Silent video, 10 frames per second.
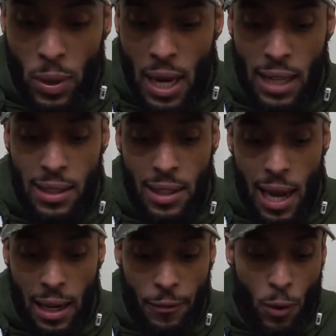
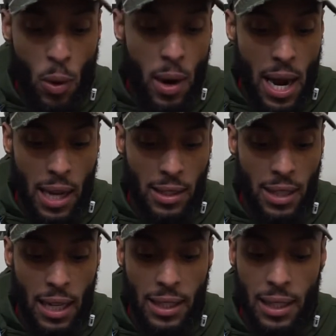1994, S
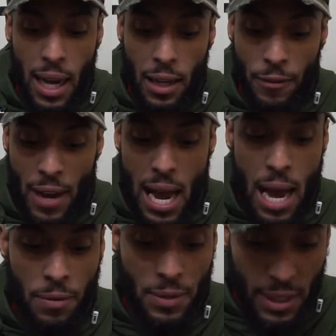
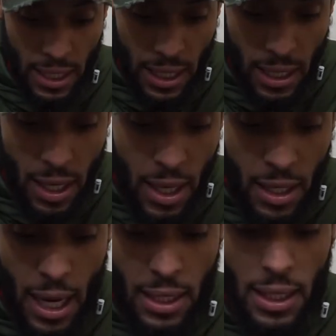1995, T
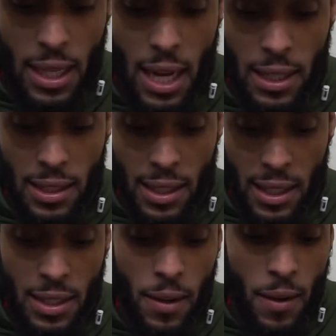
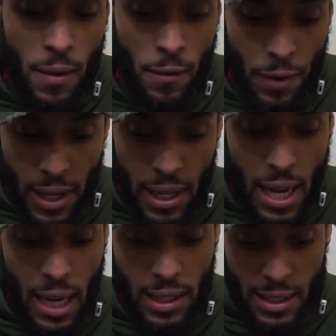1996, V
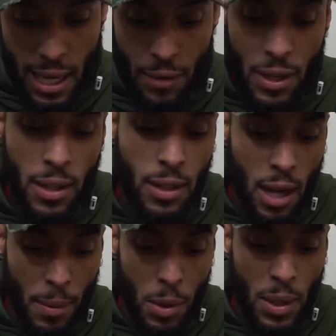97,
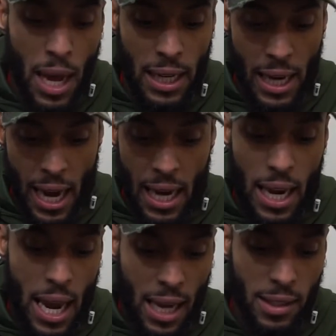W
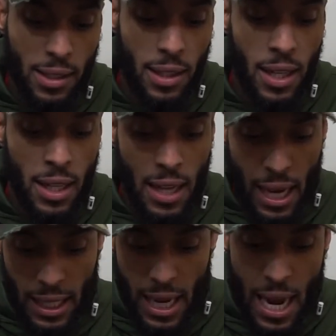98, X
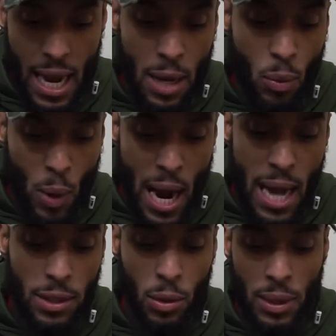99,
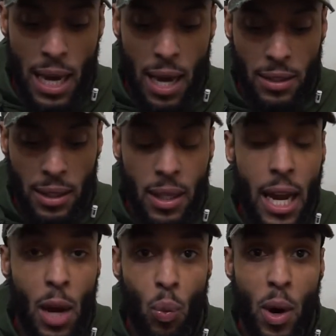Y 2000,
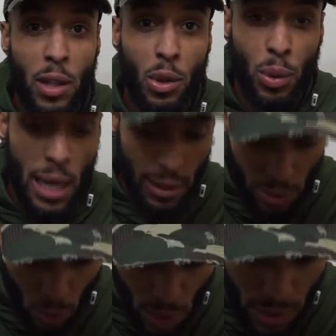and 1
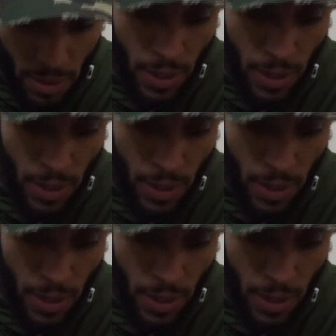2001.